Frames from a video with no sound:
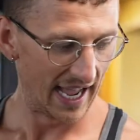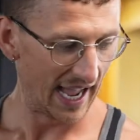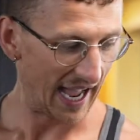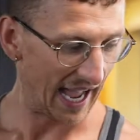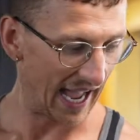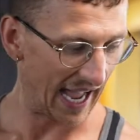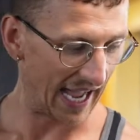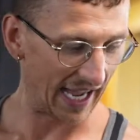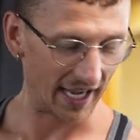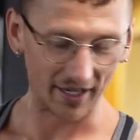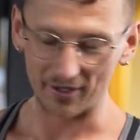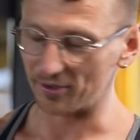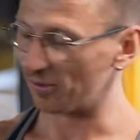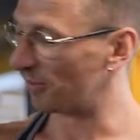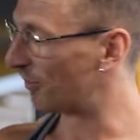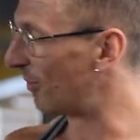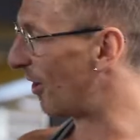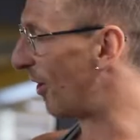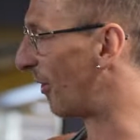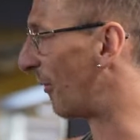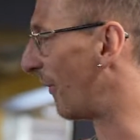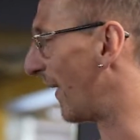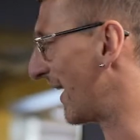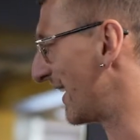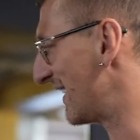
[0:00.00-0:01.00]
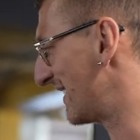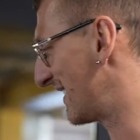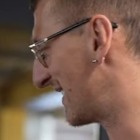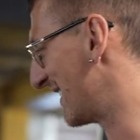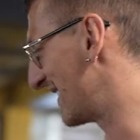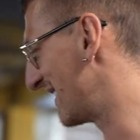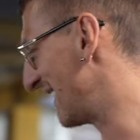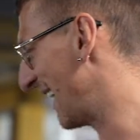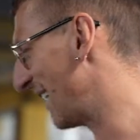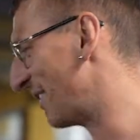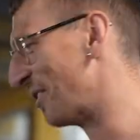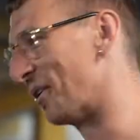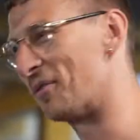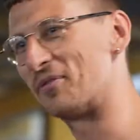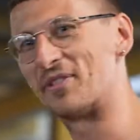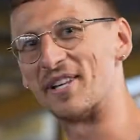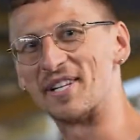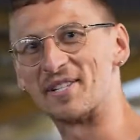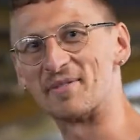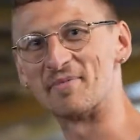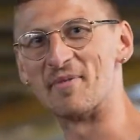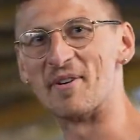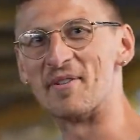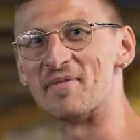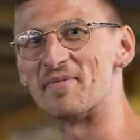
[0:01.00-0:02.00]
And what a way to send off
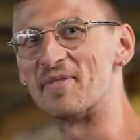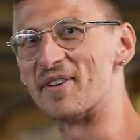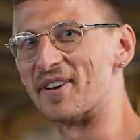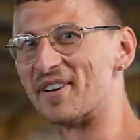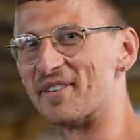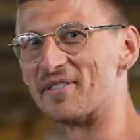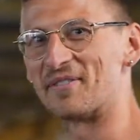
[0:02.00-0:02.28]
this movement